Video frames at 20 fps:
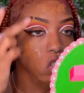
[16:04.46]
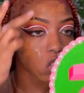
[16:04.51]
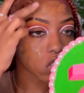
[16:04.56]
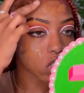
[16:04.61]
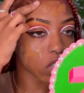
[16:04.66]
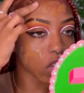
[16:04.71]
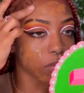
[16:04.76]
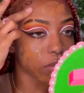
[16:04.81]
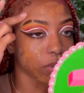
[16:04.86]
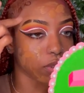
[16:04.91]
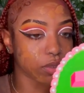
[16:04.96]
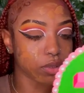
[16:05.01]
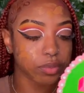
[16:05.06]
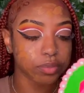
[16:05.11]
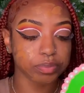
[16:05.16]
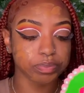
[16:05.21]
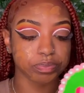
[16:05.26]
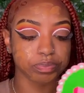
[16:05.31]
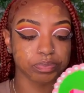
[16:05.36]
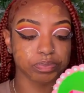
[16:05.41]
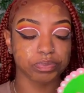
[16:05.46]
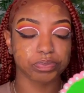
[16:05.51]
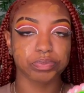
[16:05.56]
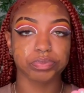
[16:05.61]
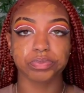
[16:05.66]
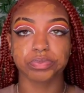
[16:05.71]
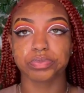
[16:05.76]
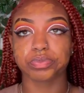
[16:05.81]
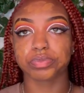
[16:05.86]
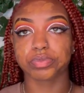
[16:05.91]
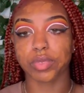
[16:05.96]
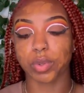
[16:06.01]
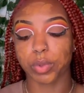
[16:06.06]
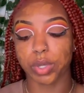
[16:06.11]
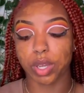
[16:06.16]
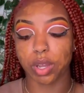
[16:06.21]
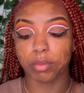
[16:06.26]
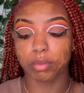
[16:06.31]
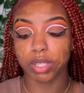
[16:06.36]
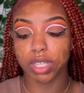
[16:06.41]
So boom,
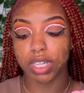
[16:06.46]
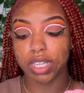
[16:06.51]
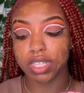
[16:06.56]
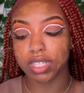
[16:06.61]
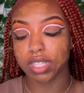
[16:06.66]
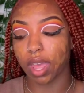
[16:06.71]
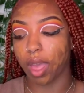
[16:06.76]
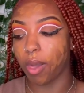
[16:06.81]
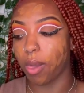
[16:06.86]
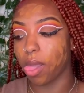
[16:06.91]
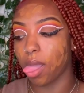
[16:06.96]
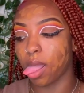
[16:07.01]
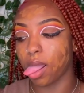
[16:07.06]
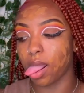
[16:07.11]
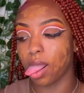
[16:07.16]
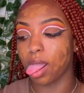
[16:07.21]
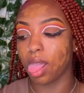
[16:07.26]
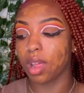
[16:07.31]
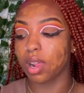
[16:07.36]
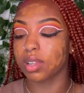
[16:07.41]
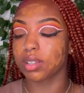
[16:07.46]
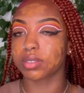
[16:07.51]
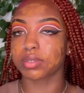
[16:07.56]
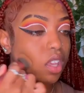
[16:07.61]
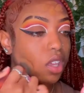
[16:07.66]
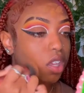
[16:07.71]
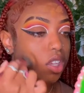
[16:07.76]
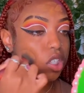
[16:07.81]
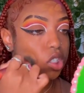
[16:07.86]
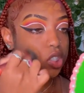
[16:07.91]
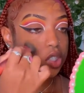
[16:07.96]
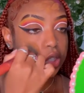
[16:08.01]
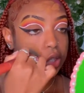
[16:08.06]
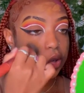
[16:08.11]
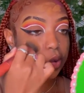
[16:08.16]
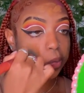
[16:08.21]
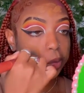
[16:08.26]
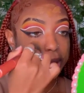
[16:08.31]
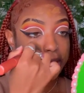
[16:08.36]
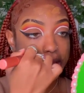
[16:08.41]
we're gonna blend this out.
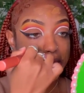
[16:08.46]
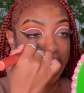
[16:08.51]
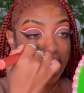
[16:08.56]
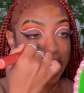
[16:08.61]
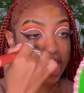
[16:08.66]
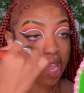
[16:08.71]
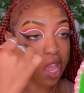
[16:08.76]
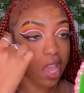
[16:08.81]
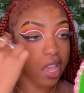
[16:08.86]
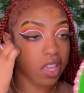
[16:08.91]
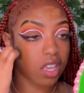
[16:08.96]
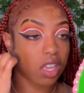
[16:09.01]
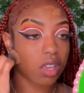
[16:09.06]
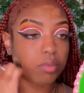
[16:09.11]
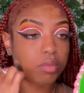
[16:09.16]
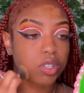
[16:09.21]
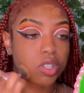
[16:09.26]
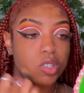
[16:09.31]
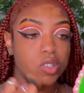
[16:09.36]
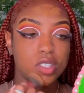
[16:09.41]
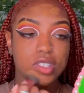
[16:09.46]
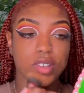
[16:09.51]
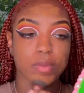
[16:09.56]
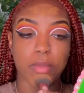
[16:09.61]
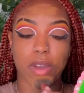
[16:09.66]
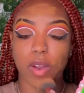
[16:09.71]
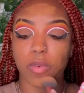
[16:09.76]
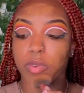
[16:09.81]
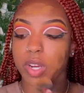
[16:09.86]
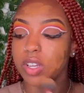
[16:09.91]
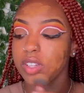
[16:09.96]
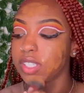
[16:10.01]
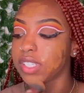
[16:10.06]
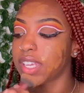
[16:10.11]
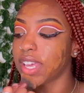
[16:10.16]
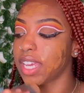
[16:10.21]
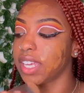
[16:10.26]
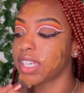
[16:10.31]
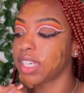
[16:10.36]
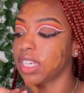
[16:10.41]
To blend, I am using my Real
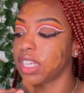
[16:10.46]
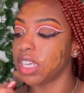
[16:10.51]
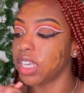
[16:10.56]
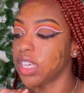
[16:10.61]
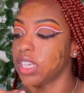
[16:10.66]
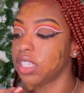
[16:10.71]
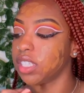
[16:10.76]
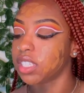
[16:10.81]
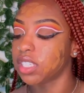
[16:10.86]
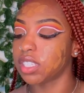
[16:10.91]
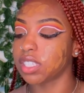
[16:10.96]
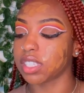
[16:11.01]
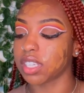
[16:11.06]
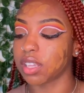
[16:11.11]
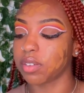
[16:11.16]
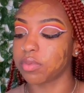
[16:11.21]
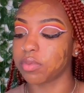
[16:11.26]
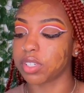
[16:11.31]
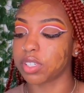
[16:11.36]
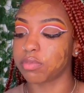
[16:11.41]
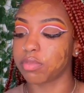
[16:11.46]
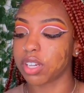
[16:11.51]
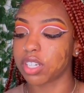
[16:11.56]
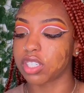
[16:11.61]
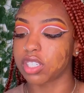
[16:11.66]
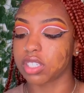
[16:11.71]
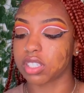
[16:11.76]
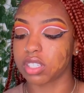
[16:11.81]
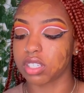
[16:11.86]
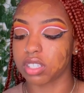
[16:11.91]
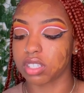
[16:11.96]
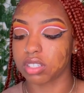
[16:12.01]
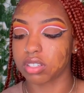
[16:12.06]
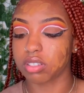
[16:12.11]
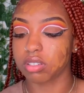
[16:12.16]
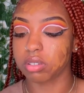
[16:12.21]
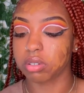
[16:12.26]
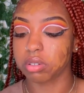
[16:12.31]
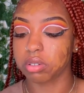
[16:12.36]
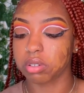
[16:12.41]
Techniques, which brush is
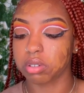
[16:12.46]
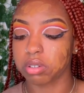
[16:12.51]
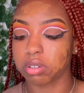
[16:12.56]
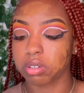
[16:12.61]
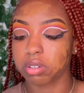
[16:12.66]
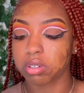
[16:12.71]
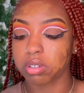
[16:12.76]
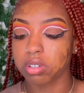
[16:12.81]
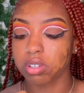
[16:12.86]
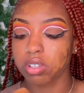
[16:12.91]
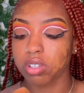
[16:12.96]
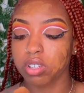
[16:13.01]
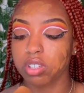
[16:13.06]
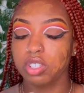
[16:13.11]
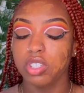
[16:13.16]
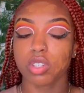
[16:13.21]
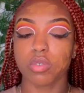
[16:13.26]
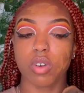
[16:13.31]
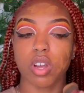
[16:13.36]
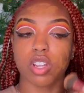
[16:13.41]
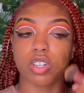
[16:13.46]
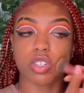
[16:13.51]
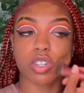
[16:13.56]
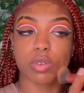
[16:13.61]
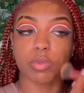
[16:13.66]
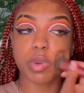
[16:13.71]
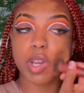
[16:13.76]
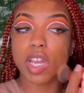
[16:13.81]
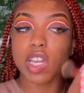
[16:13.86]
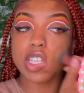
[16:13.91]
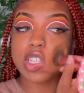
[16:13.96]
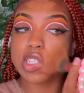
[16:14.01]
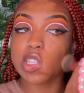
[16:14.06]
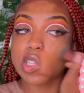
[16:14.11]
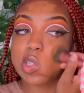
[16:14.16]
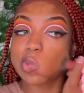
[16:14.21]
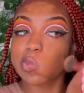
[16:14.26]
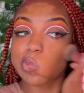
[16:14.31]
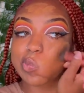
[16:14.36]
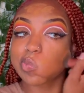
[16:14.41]
this? 200
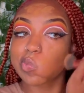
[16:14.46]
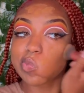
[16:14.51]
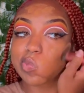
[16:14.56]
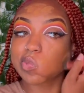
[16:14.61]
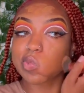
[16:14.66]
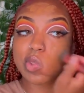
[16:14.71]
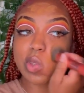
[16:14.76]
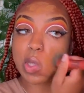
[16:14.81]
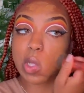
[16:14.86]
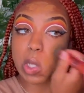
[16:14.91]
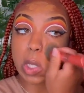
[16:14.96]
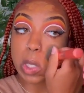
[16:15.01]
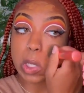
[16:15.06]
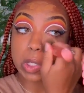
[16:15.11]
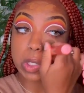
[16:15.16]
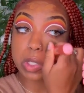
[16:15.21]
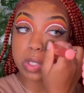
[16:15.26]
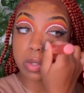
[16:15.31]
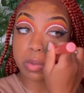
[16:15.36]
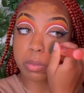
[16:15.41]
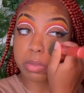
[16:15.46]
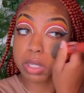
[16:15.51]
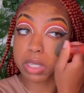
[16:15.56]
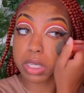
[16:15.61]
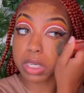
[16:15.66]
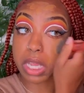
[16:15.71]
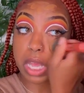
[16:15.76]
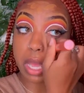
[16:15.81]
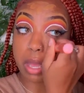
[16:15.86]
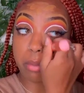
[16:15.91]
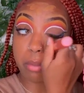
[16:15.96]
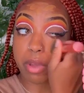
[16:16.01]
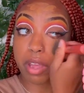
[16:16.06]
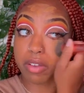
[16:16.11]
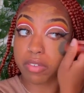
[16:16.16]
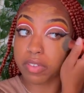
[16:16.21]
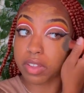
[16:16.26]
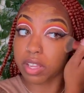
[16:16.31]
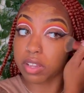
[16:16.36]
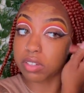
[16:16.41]
brush to blend out
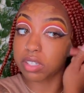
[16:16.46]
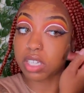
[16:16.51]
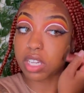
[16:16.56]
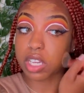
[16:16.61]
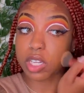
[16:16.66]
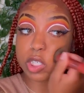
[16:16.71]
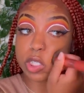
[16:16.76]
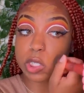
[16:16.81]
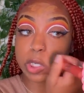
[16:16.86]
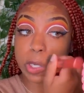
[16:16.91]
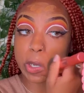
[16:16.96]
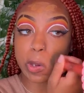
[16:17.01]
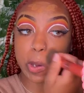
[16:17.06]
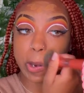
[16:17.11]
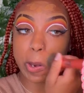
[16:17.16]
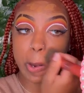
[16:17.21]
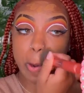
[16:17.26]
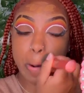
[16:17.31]
my foundation.